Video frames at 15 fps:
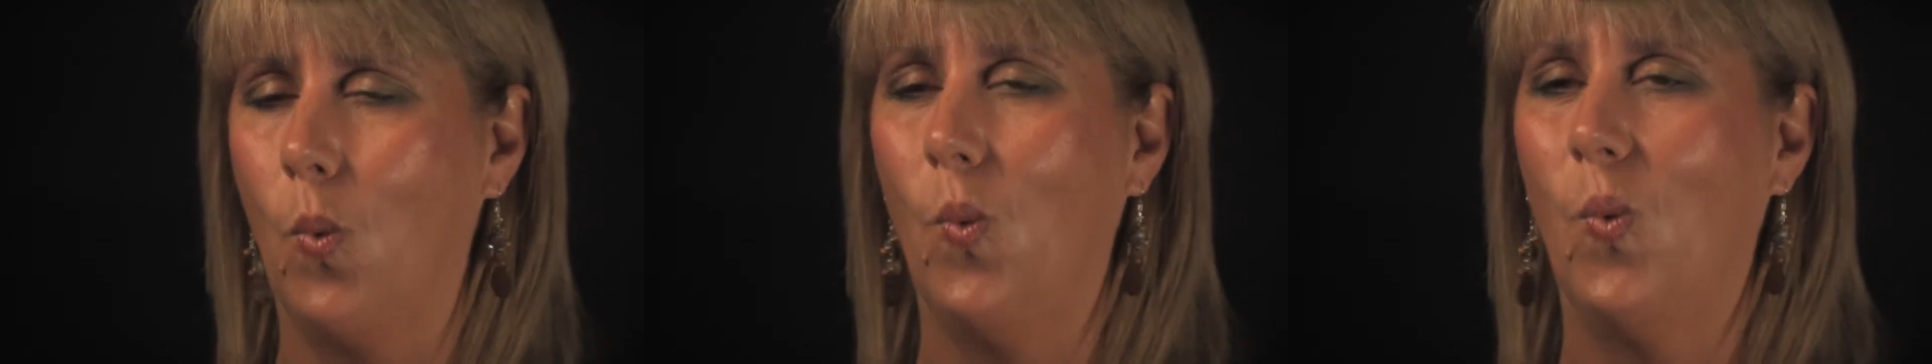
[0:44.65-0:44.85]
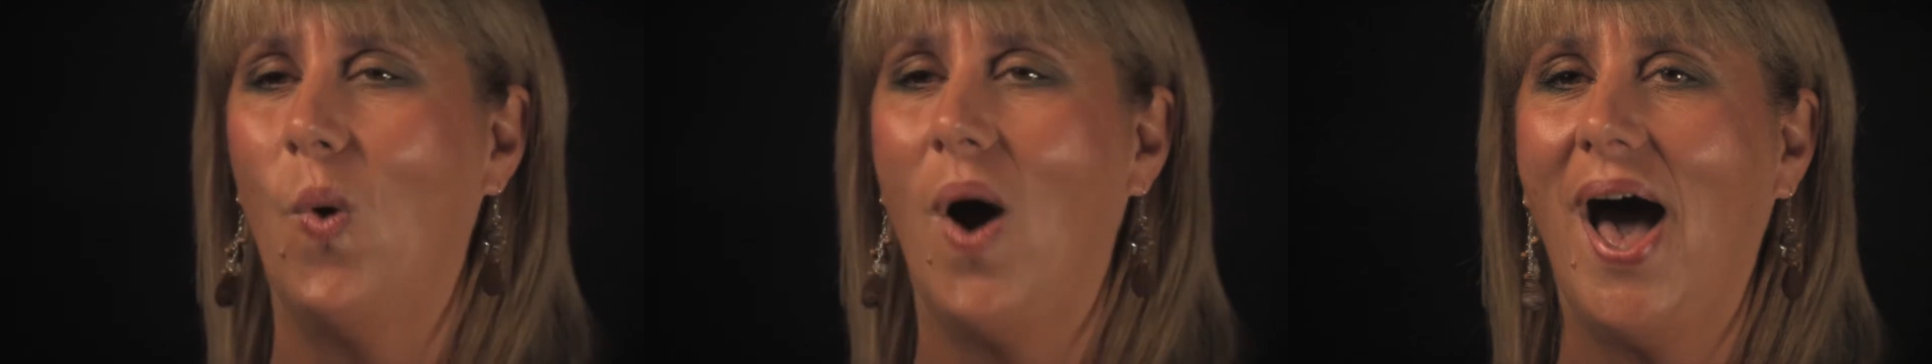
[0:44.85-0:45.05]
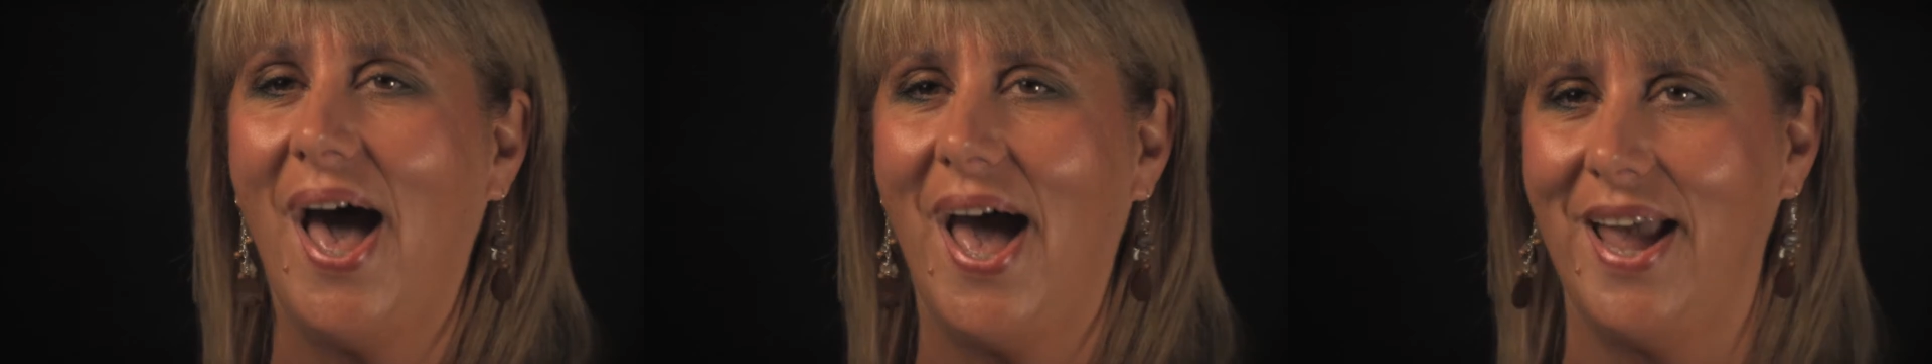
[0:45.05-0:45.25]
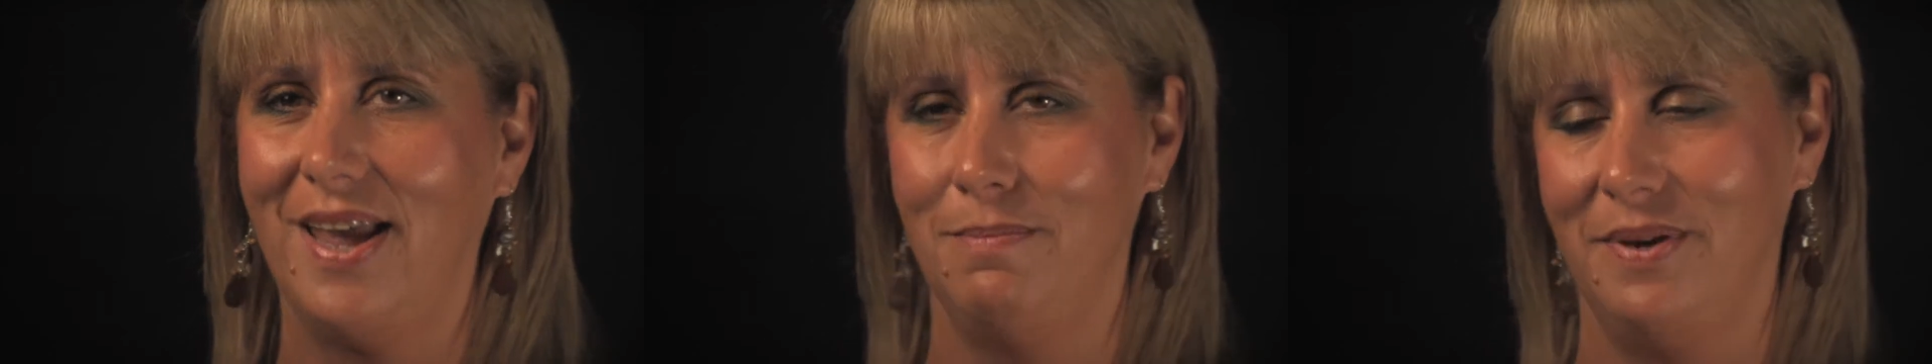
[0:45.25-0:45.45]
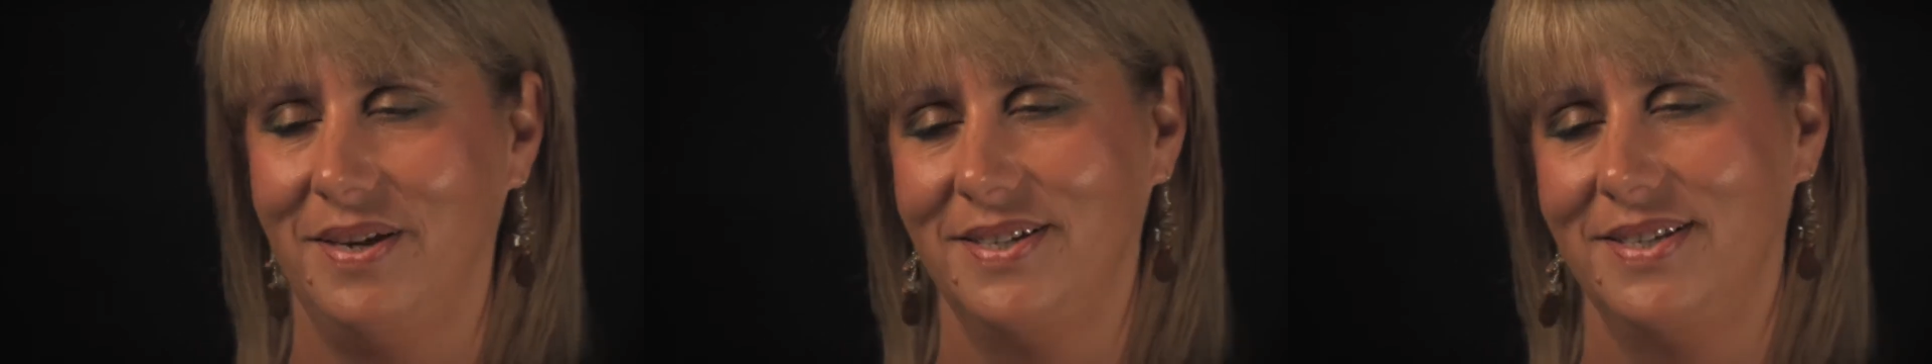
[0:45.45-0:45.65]

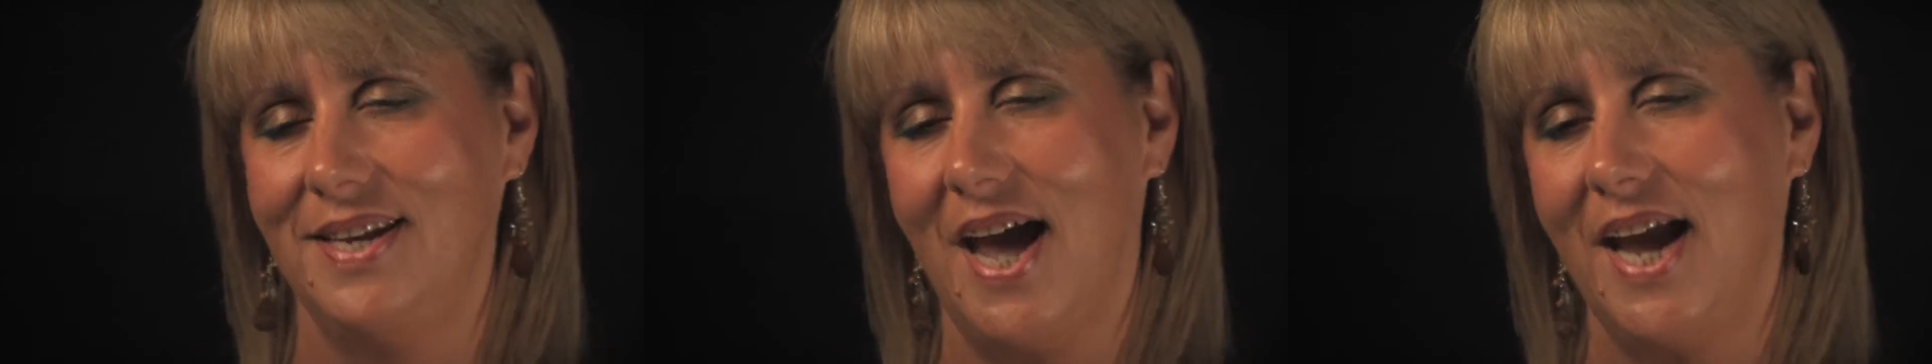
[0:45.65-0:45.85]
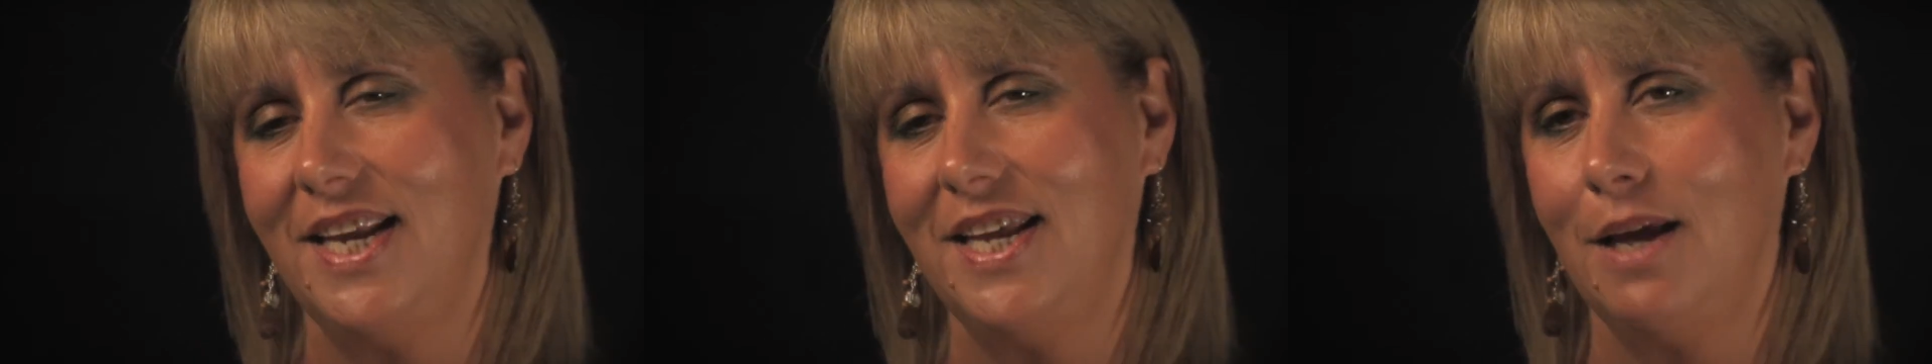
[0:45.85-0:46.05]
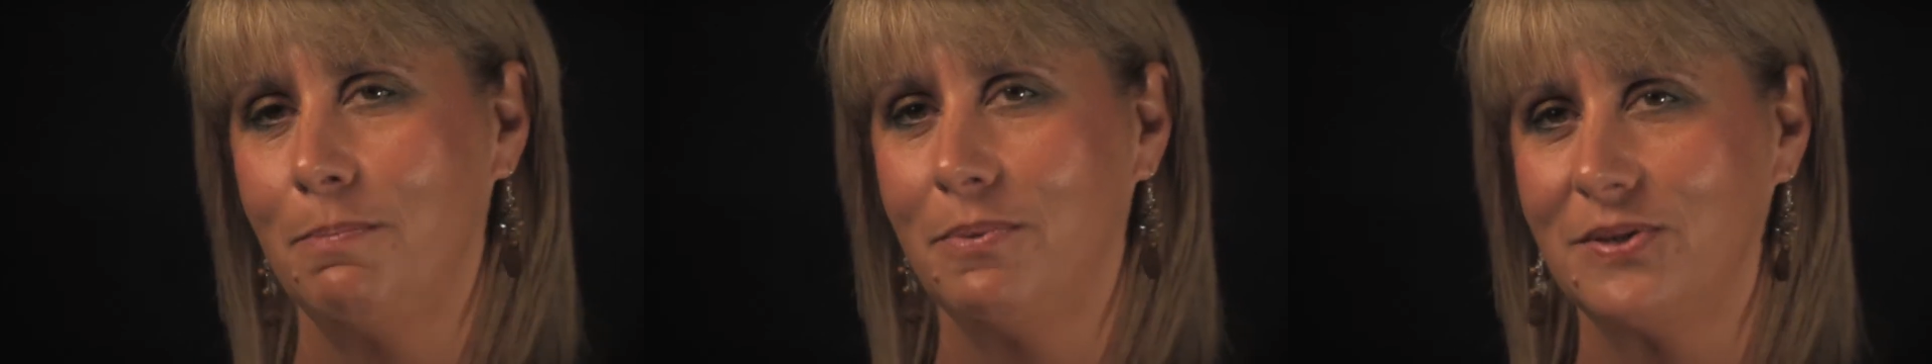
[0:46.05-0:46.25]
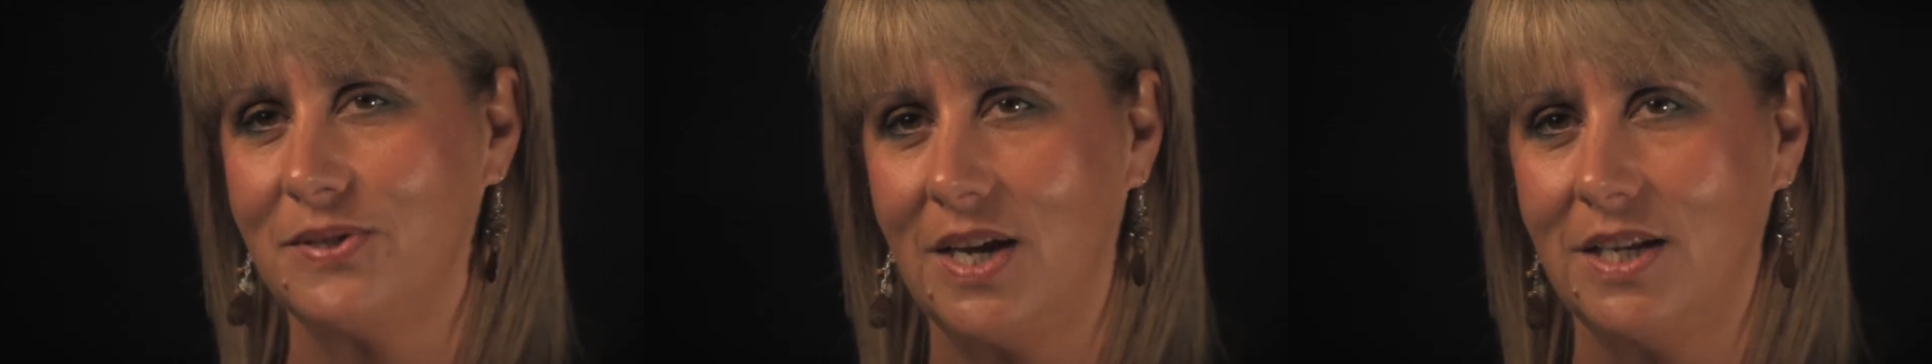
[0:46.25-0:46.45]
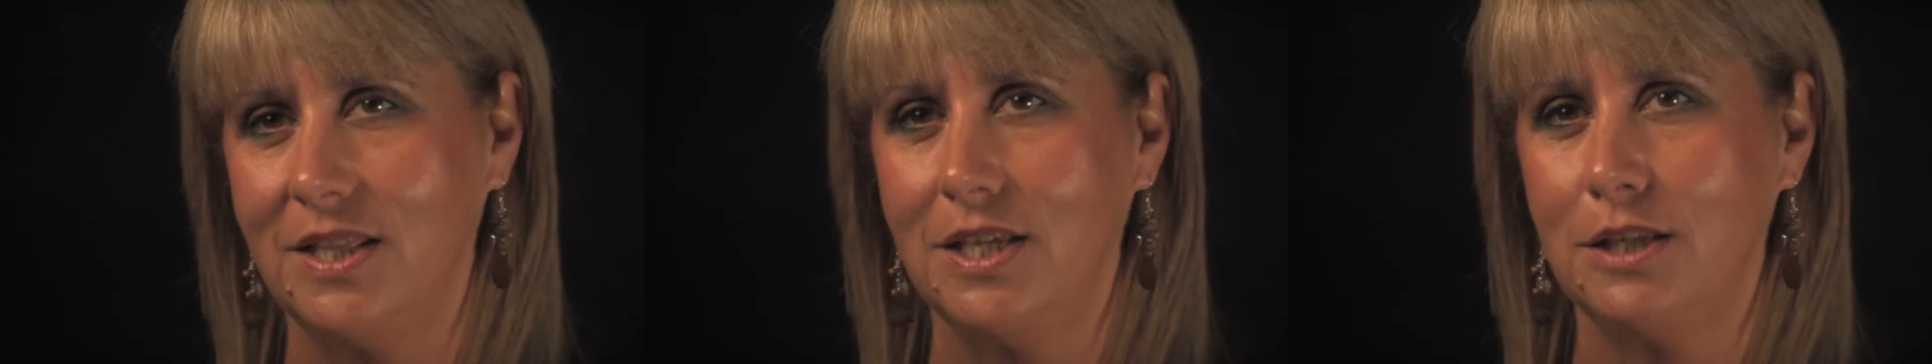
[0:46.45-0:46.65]
Why? Because
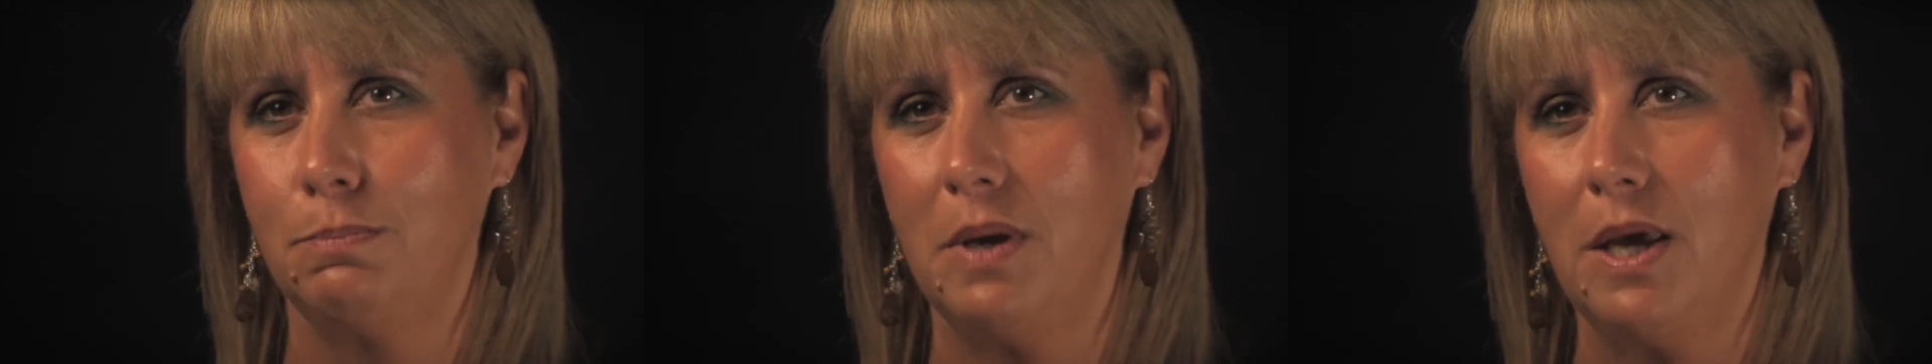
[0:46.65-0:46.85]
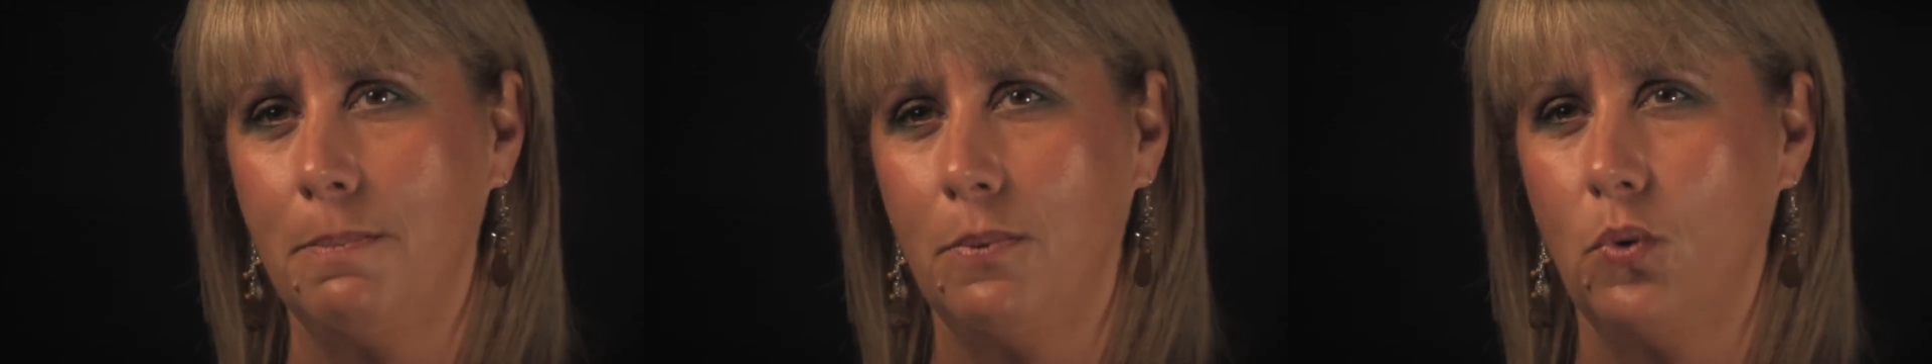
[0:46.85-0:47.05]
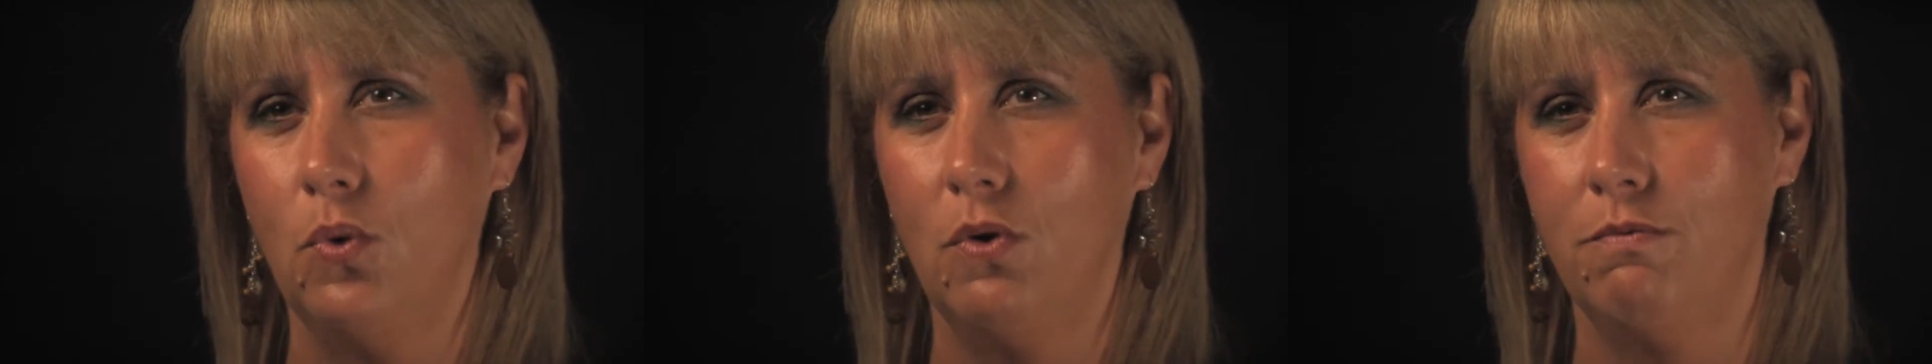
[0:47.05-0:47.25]
98% of these people who